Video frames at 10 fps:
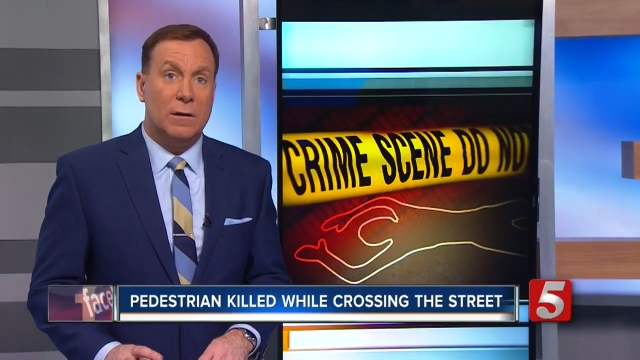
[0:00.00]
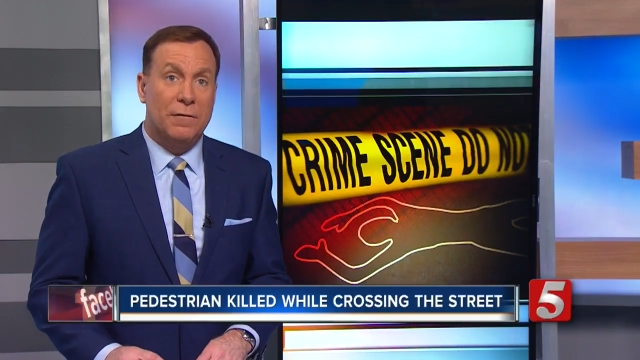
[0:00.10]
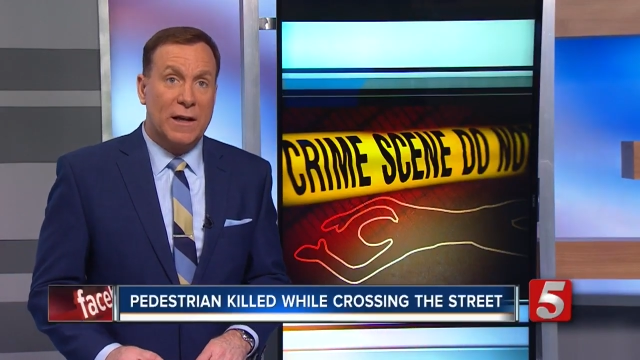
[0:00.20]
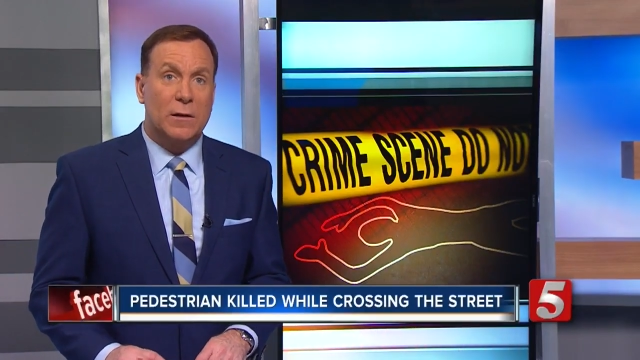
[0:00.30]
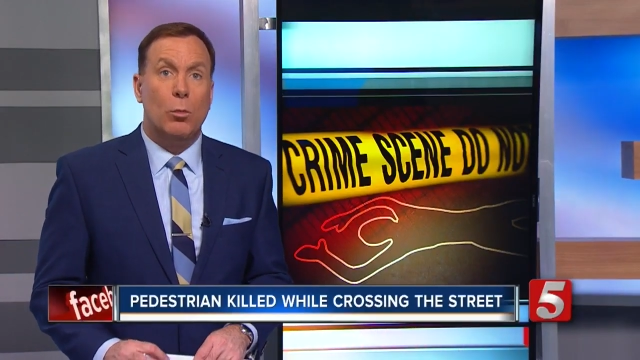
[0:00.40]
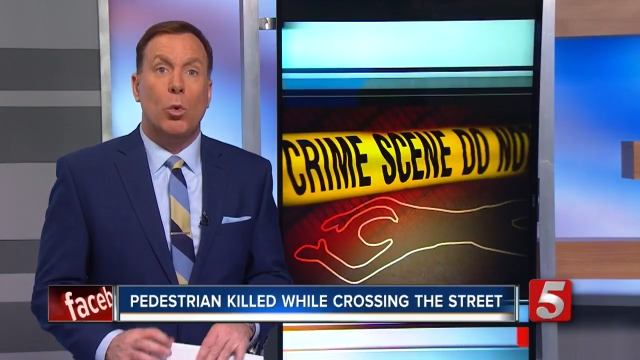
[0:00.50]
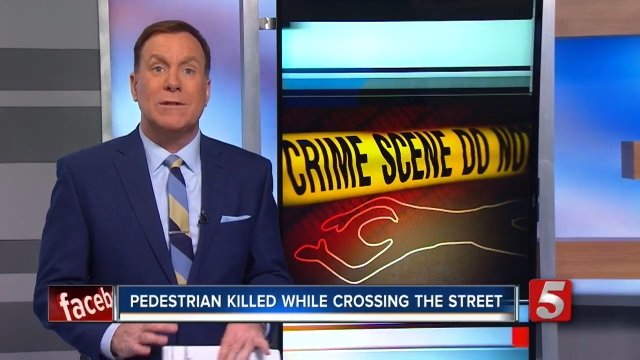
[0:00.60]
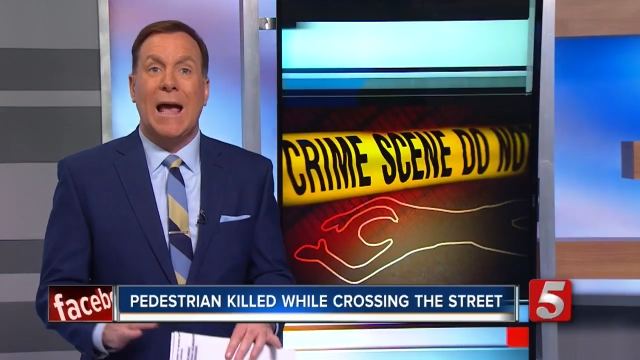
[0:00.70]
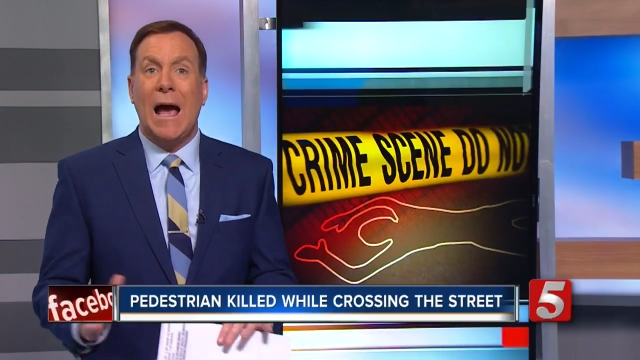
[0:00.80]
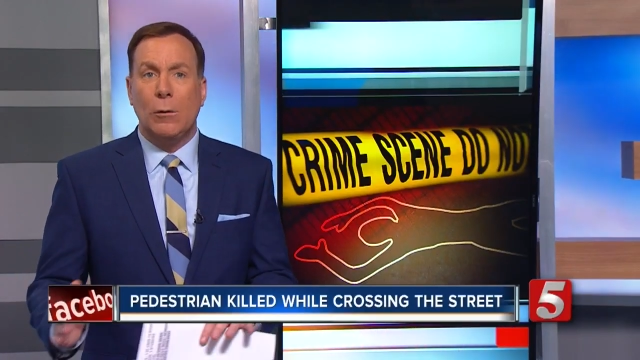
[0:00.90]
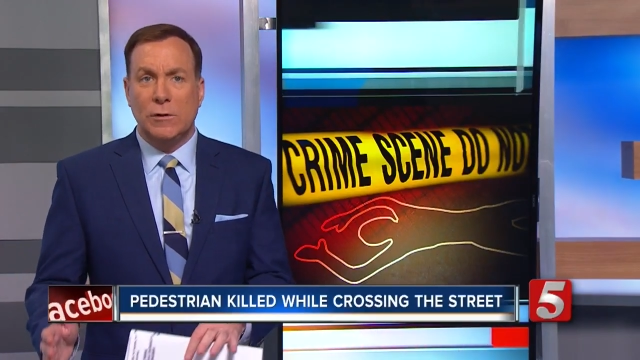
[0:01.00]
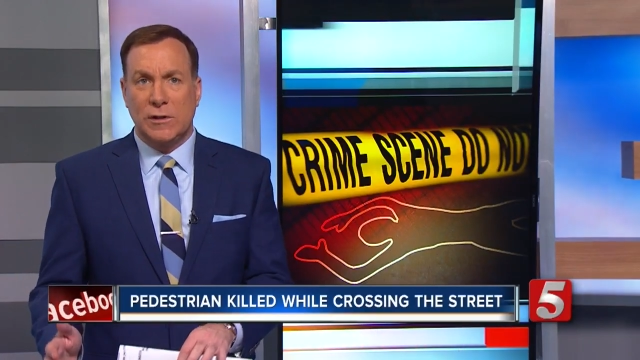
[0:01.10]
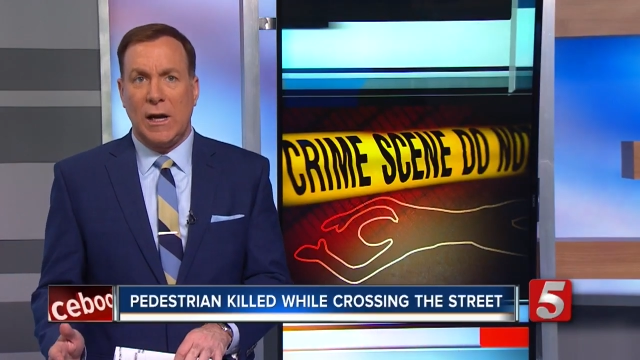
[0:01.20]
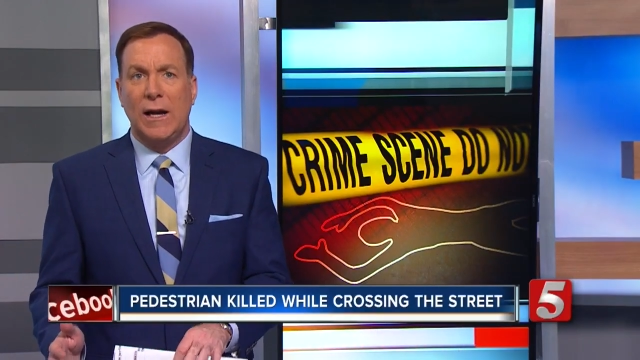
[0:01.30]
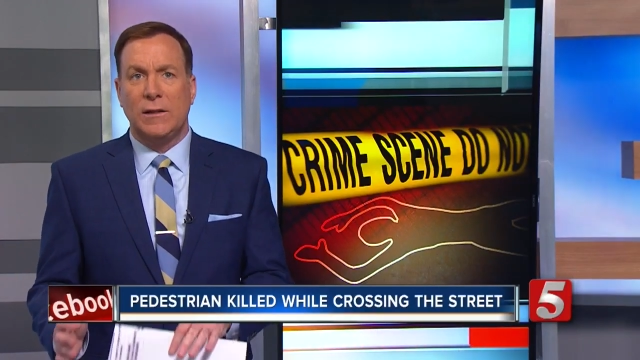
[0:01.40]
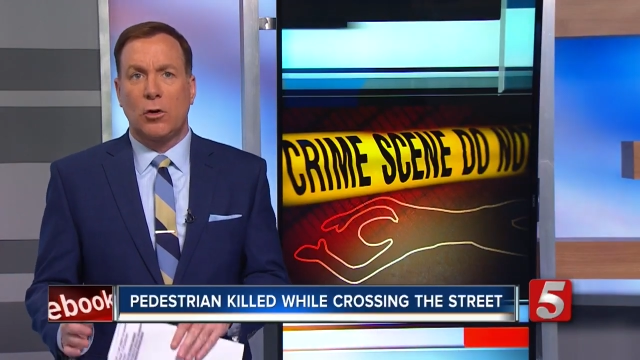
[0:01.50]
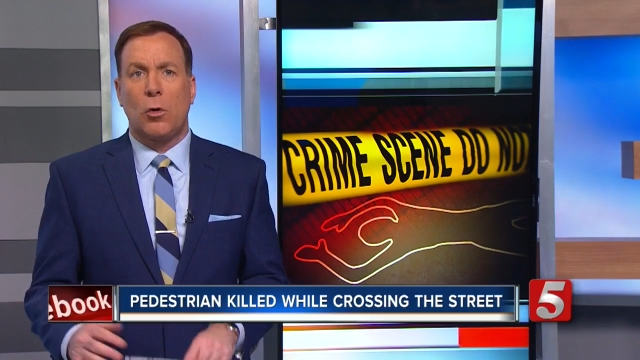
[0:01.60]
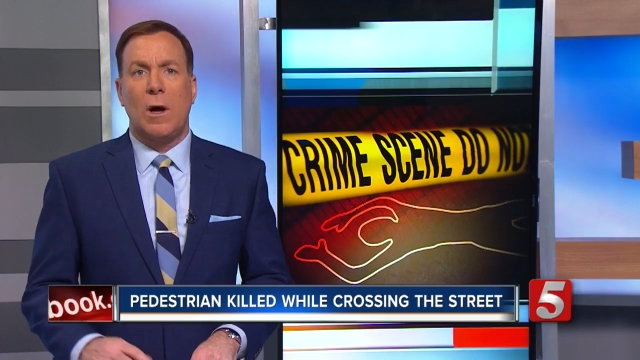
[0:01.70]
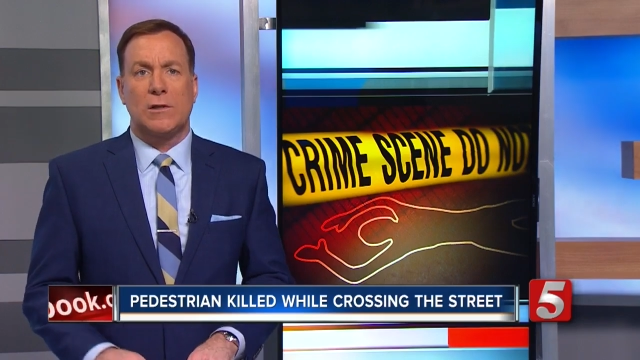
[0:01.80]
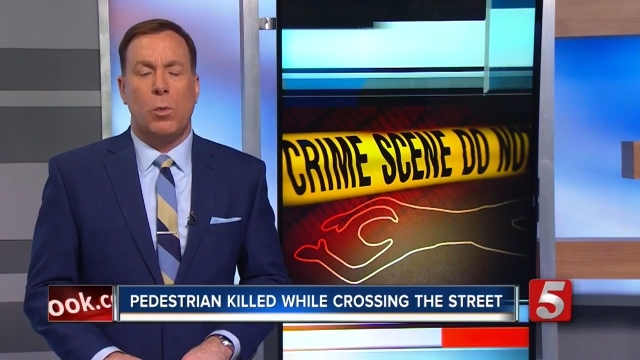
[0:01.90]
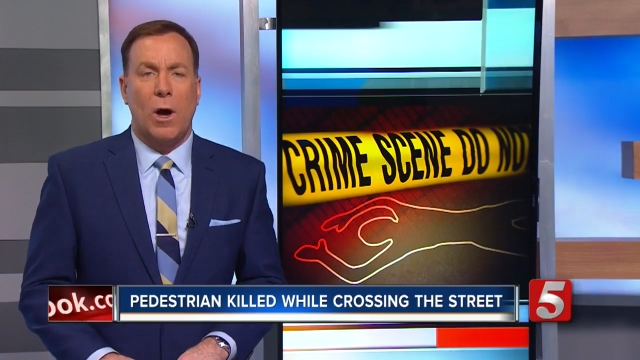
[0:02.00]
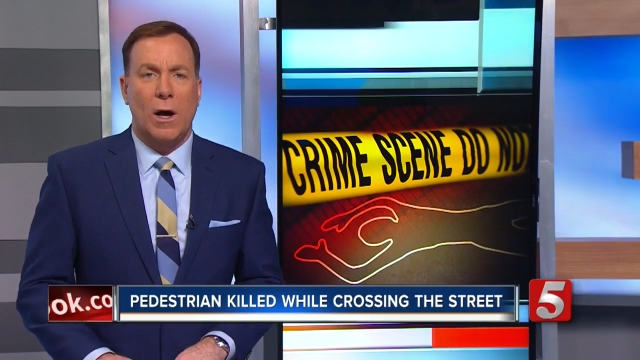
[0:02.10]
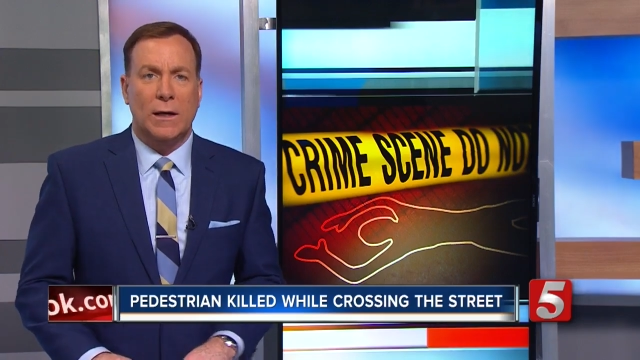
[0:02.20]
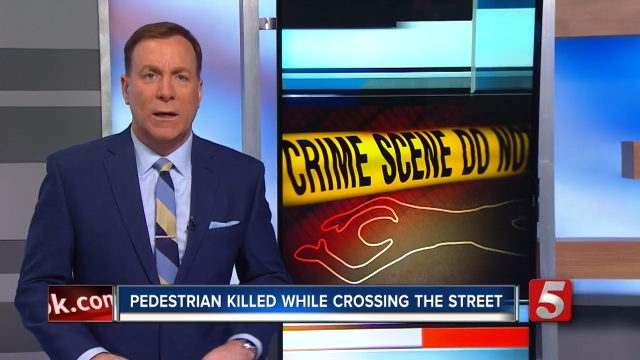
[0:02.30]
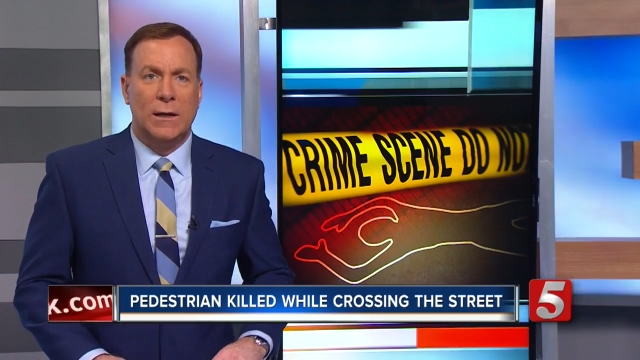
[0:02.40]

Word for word: The victim was outside the crosswalk.